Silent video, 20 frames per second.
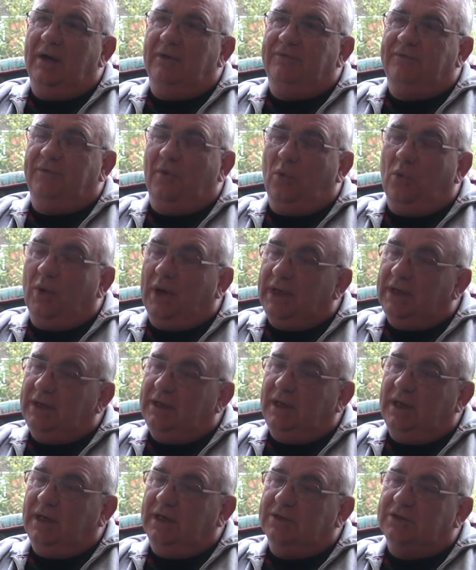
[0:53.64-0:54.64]

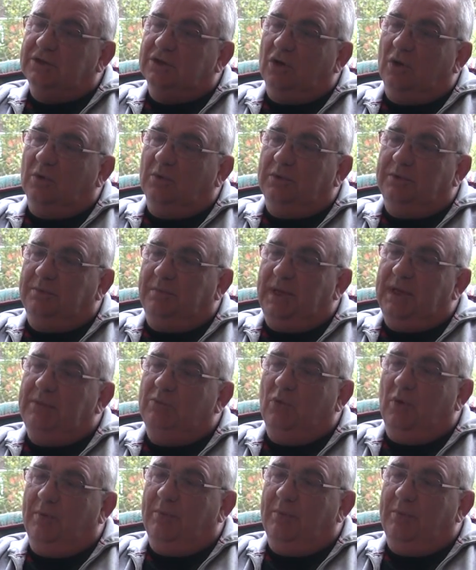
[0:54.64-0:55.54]
14 years Tom had been